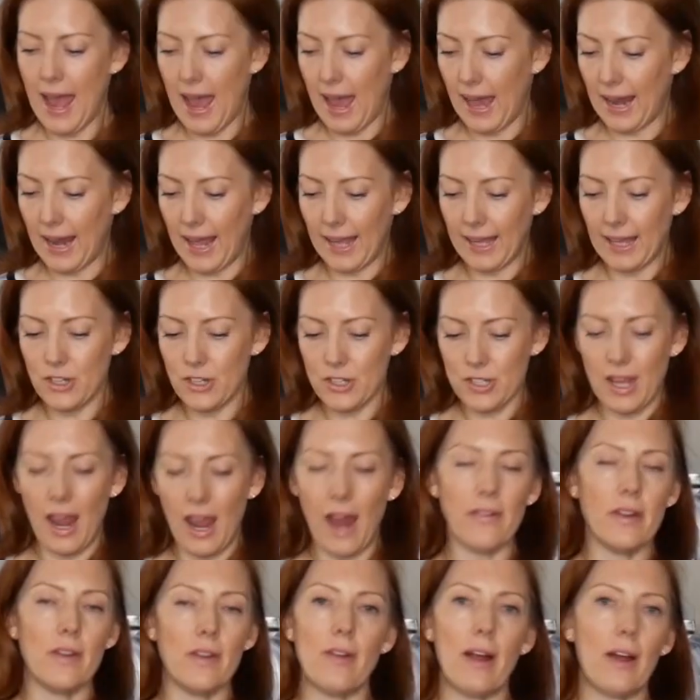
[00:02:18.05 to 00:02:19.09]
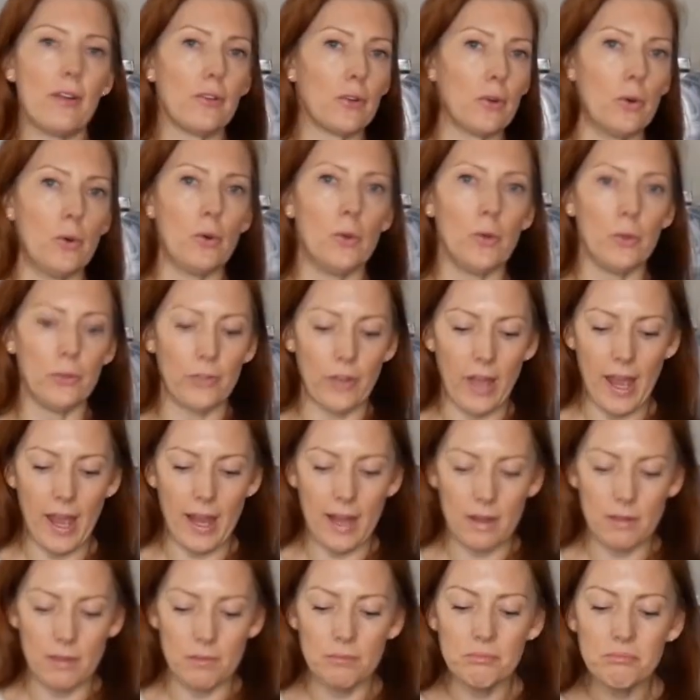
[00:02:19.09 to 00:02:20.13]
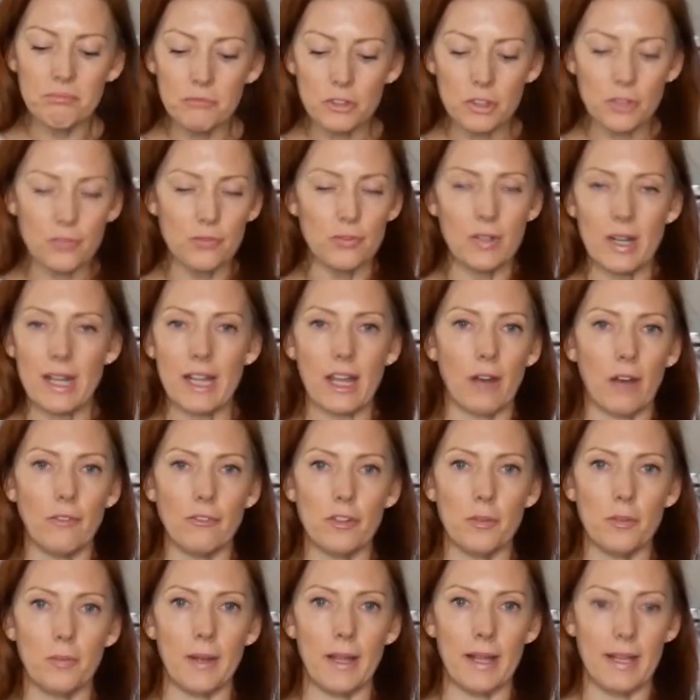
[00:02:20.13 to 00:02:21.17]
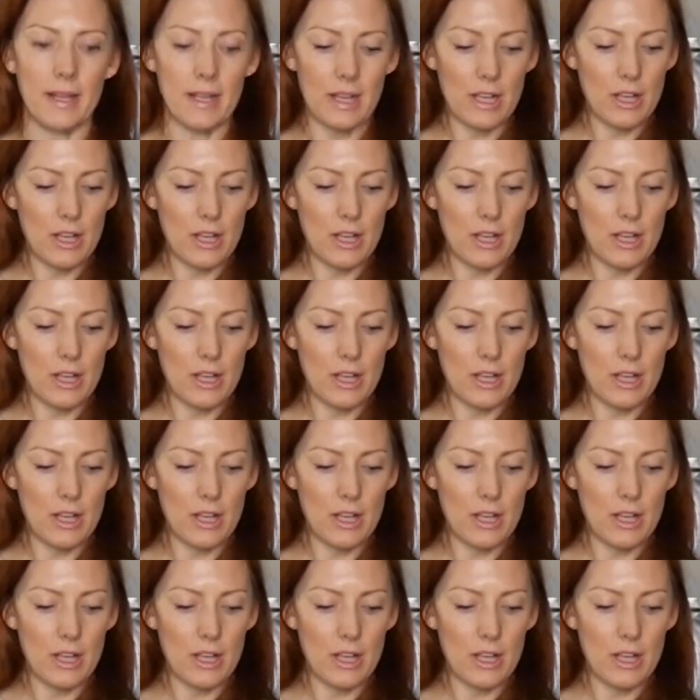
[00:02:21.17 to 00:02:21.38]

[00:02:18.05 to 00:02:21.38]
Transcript: and I can just carry it around all day just really comfortably.